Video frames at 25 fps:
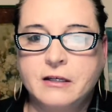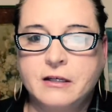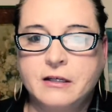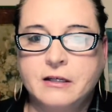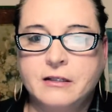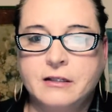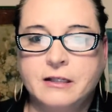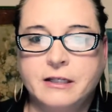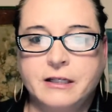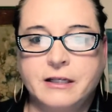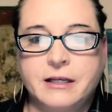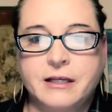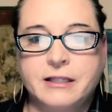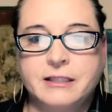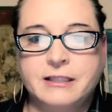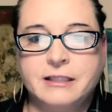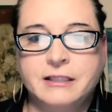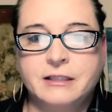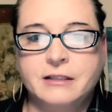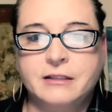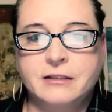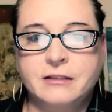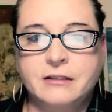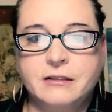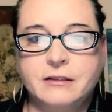Like I
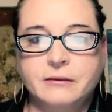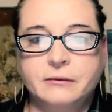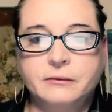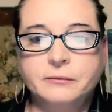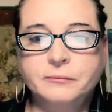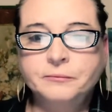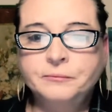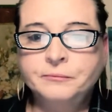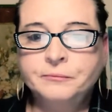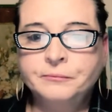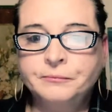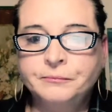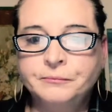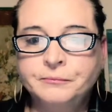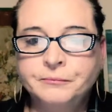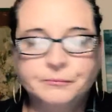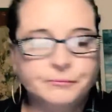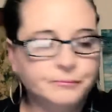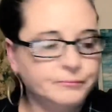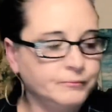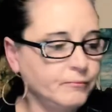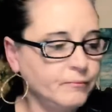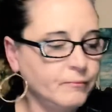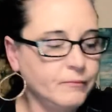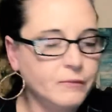see
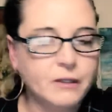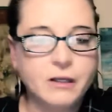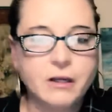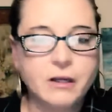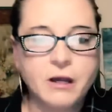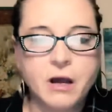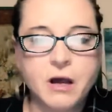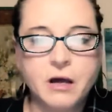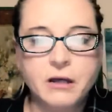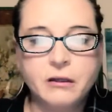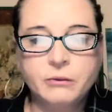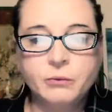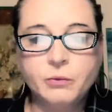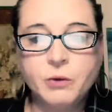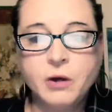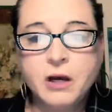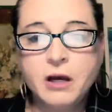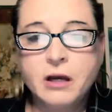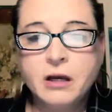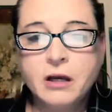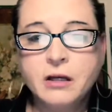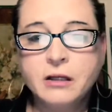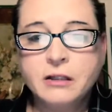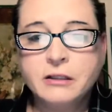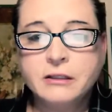
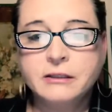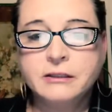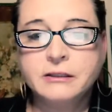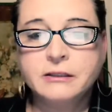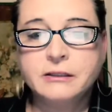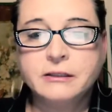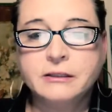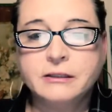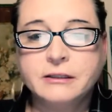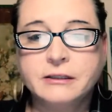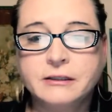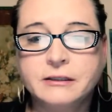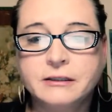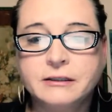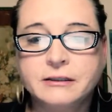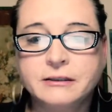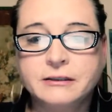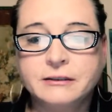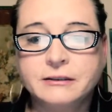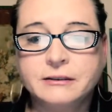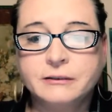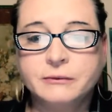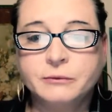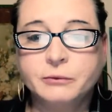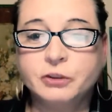Ottawa,
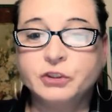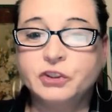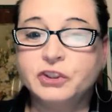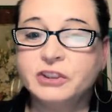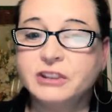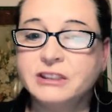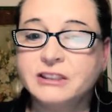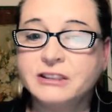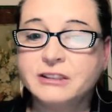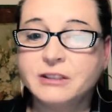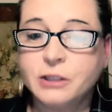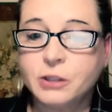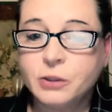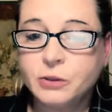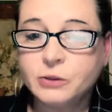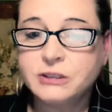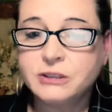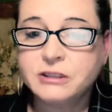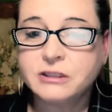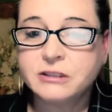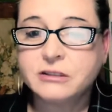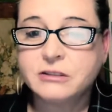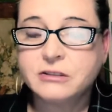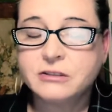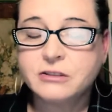which is close
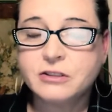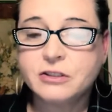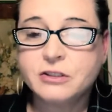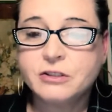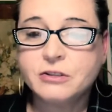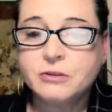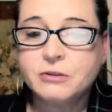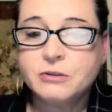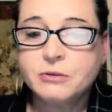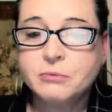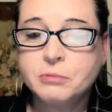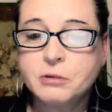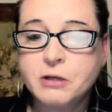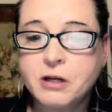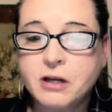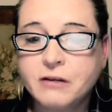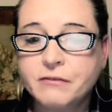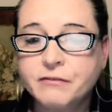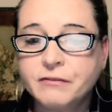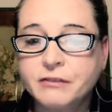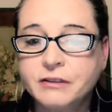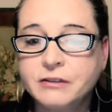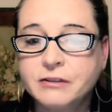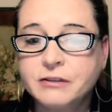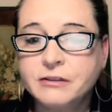to
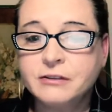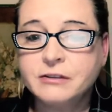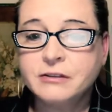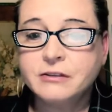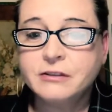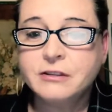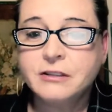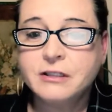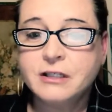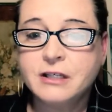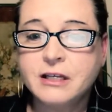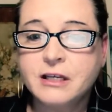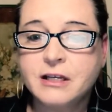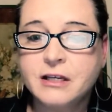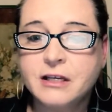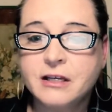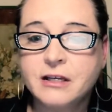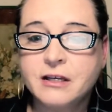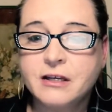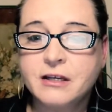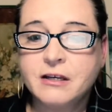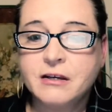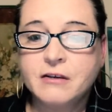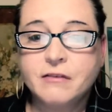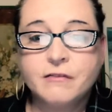Brockville,
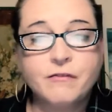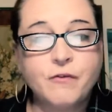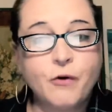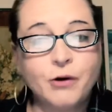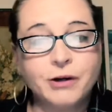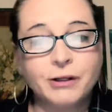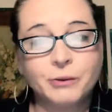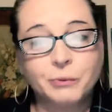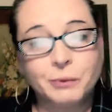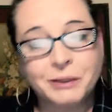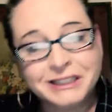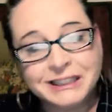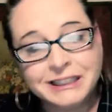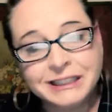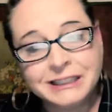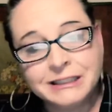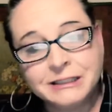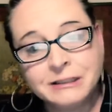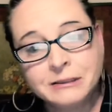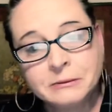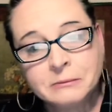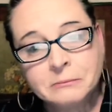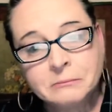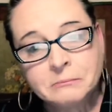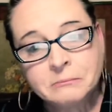Fort
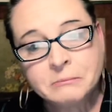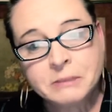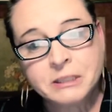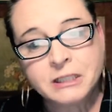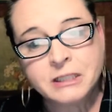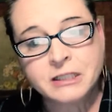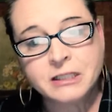William.